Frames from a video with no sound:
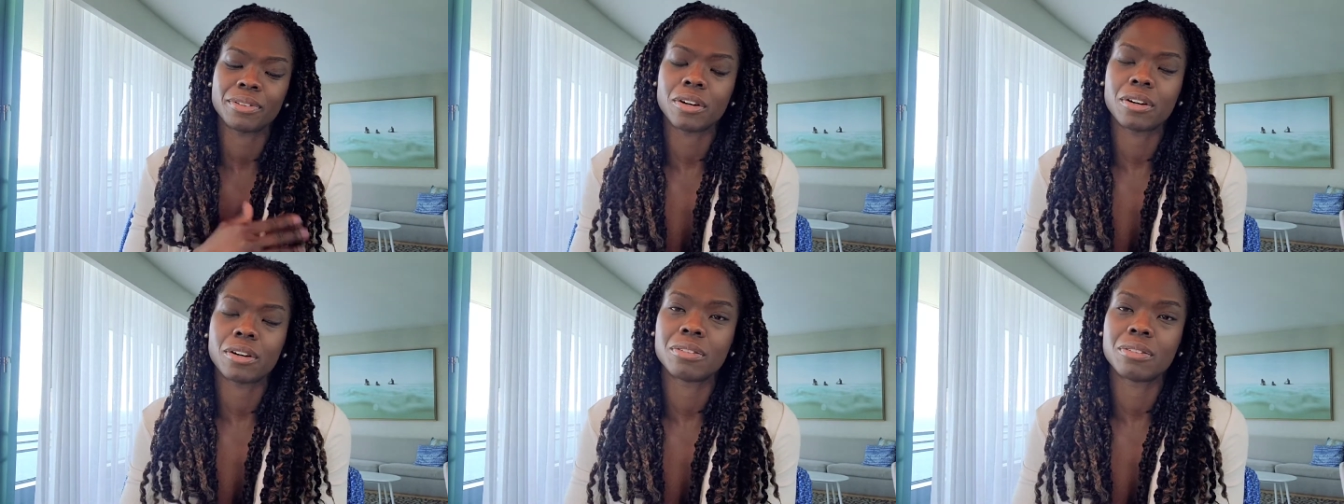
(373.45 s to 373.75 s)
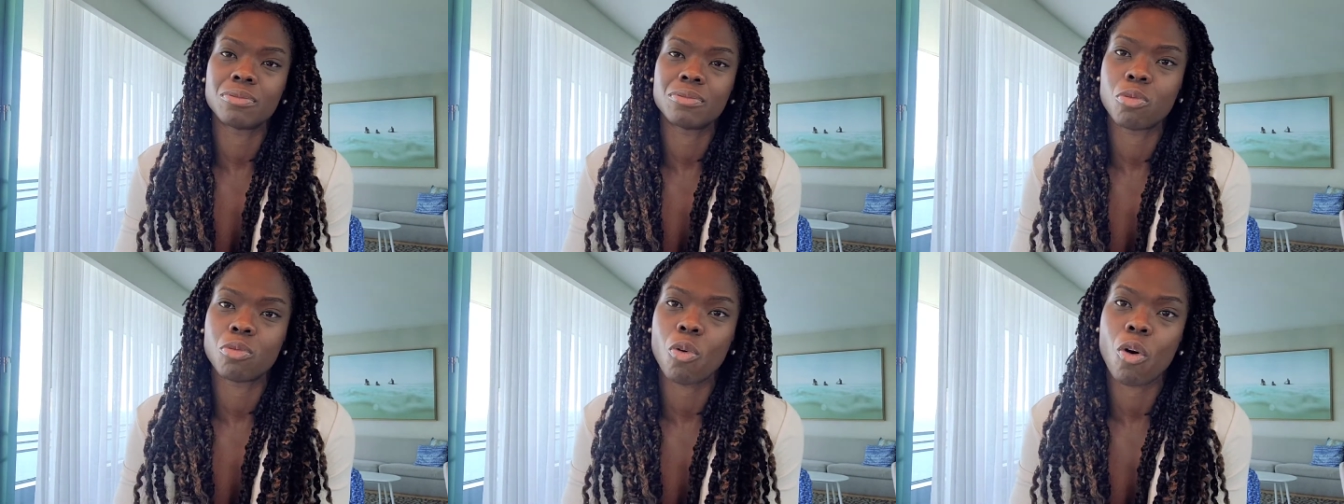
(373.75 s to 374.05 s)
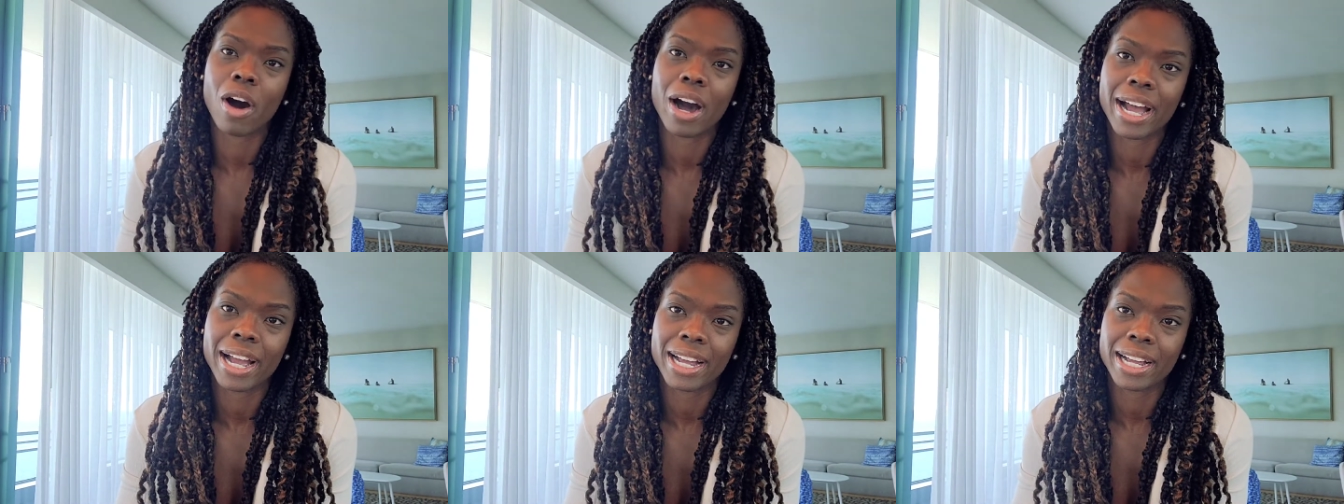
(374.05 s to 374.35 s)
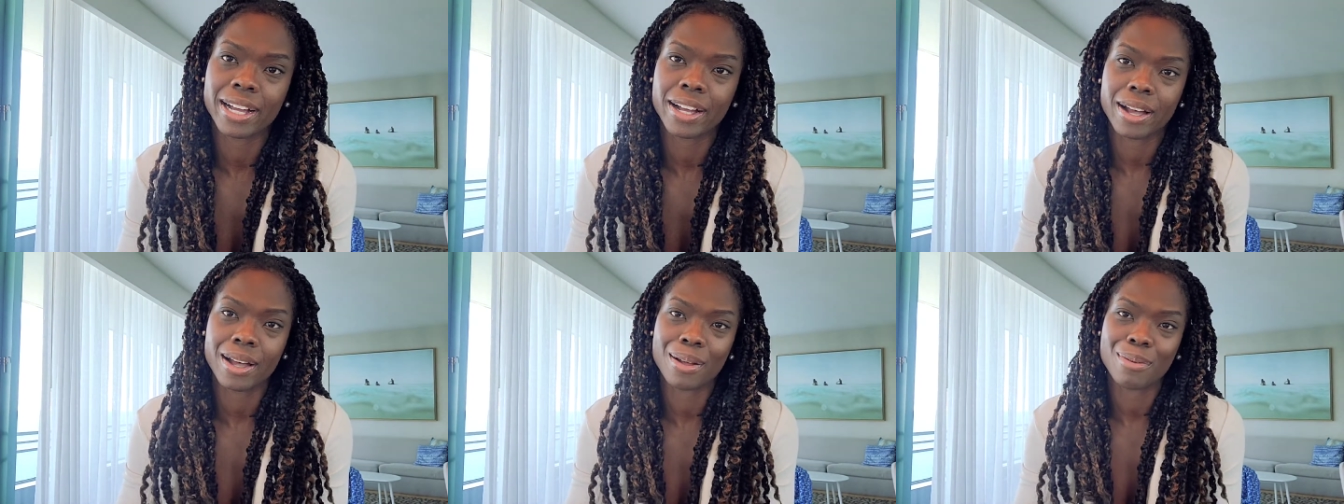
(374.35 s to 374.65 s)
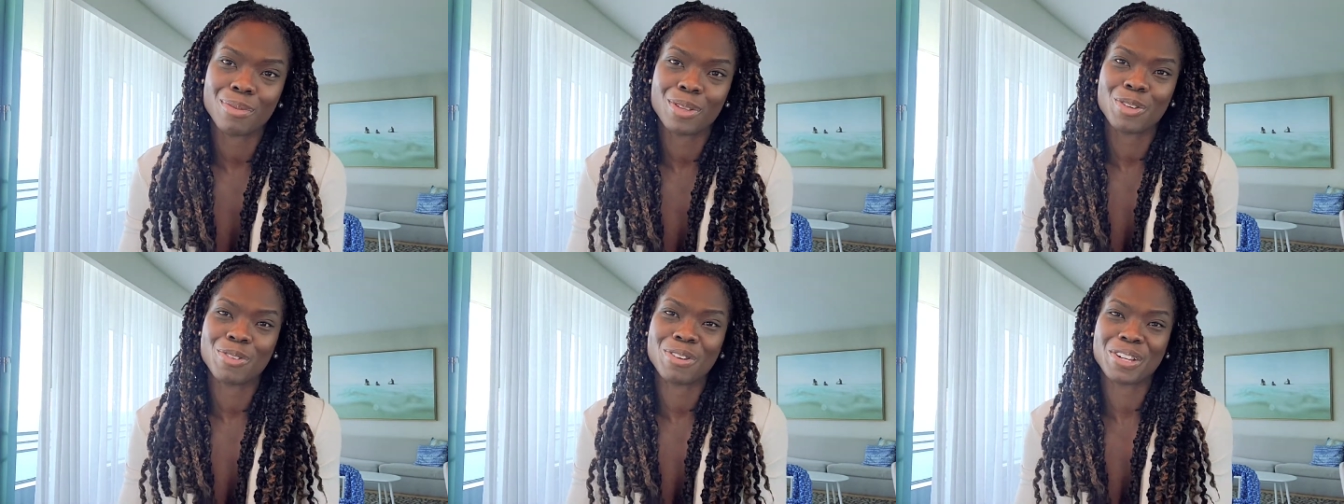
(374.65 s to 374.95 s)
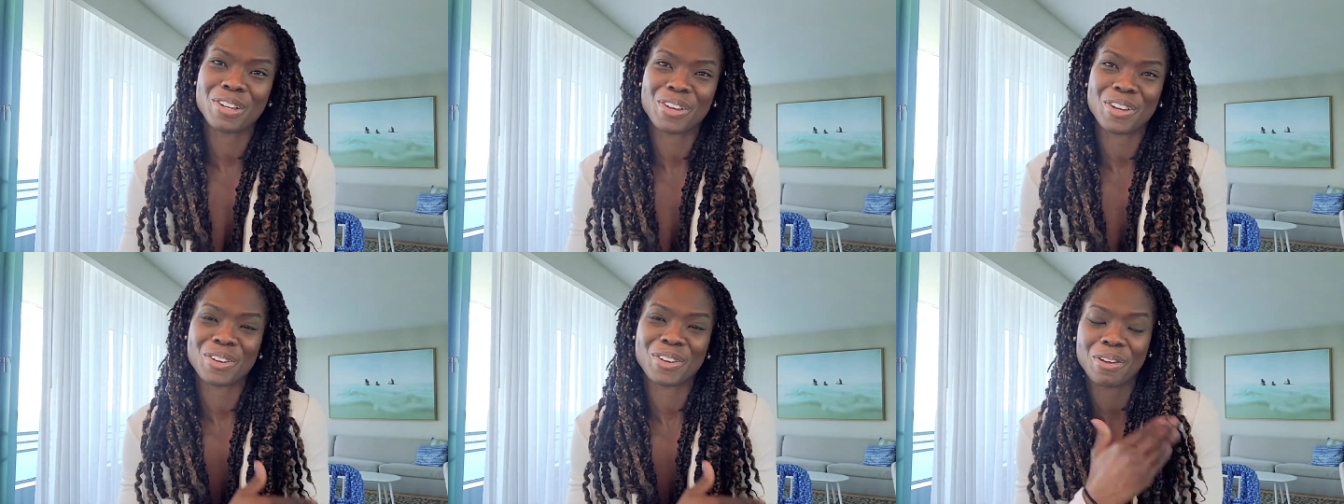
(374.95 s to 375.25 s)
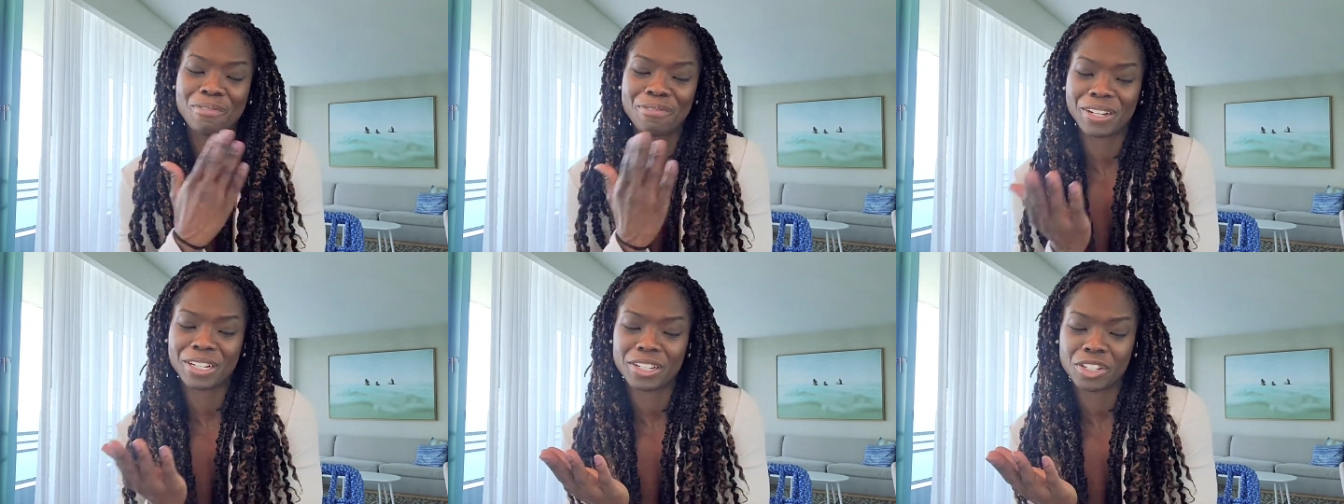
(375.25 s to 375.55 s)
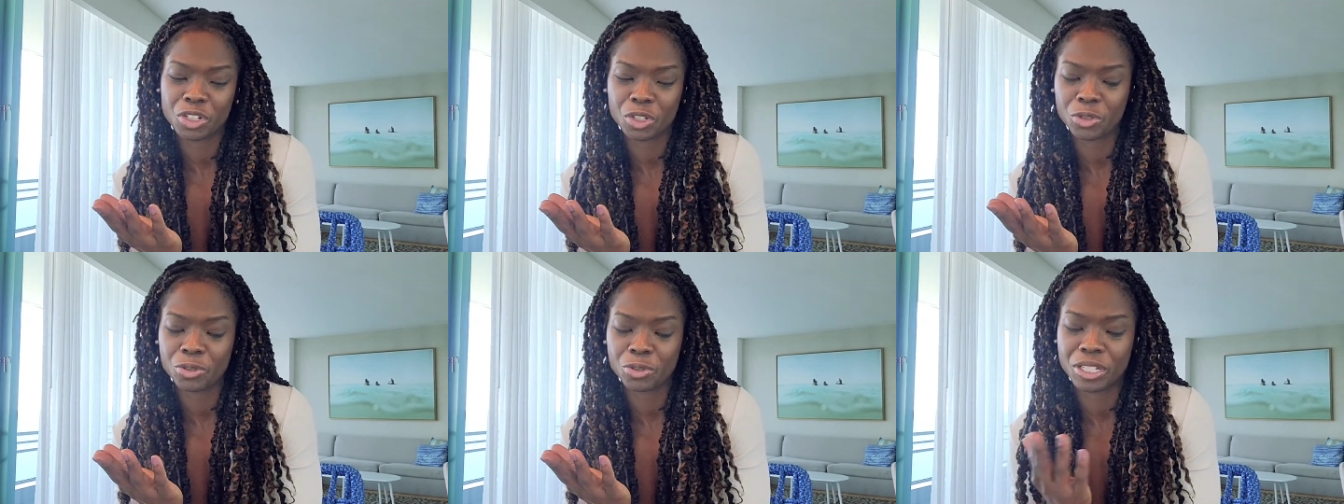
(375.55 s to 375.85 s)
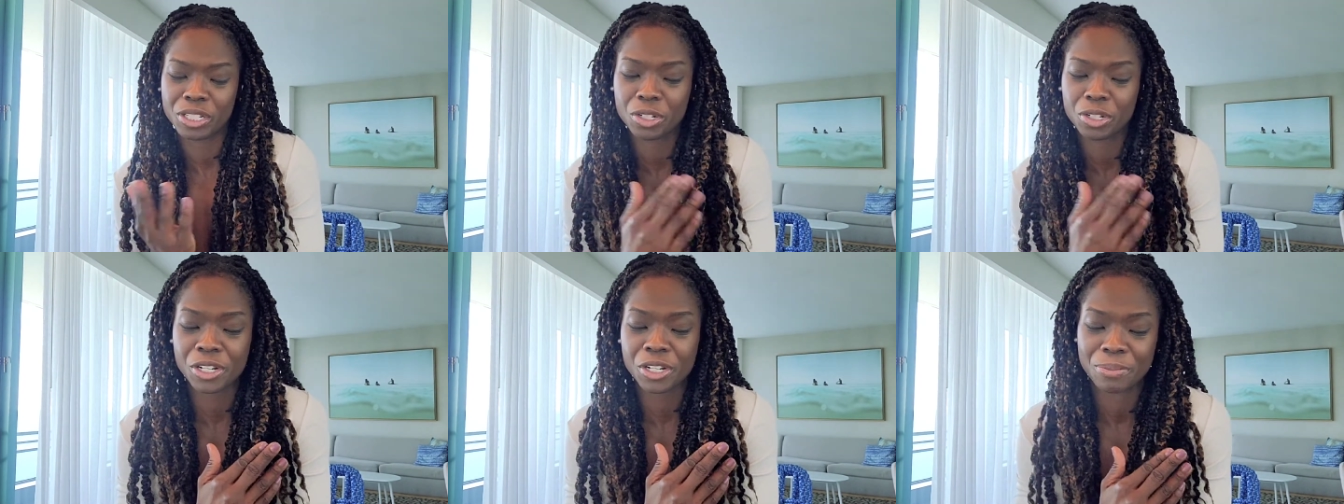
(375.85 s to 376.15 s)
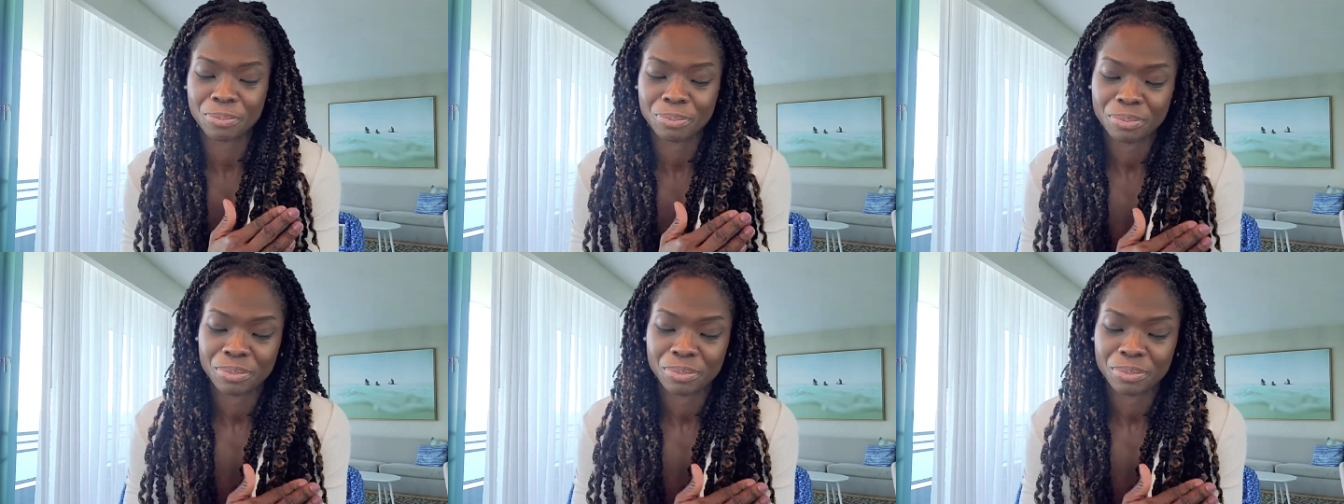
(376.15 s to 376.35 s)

of why and um, doing a, a fitness shoot is good.